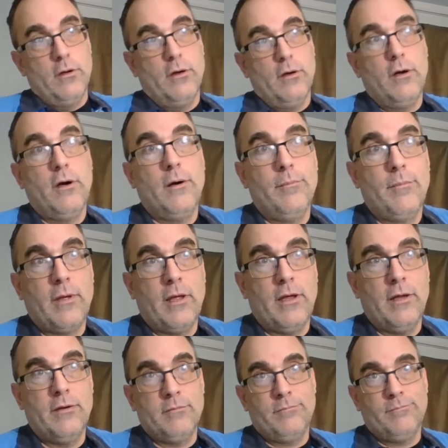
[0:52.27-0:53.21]
um,
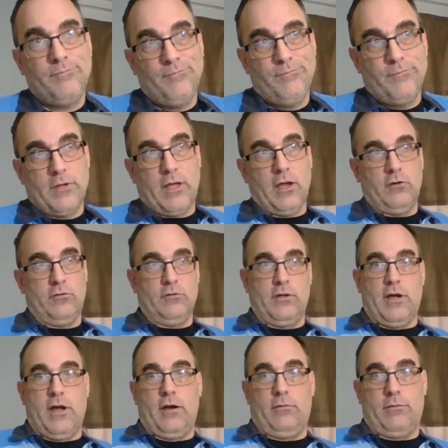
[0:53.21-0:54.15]
and
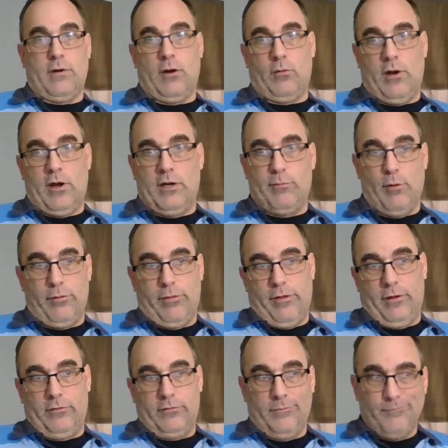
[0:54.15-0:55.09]
occasionally I, I rant about
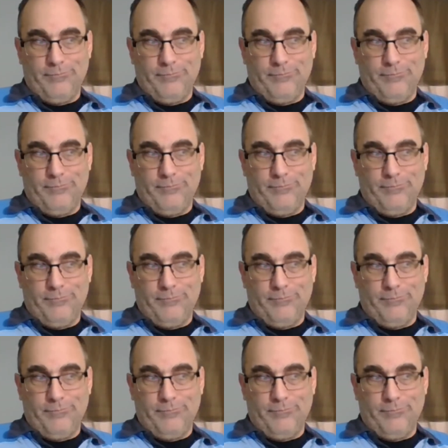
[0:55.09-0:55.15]
things.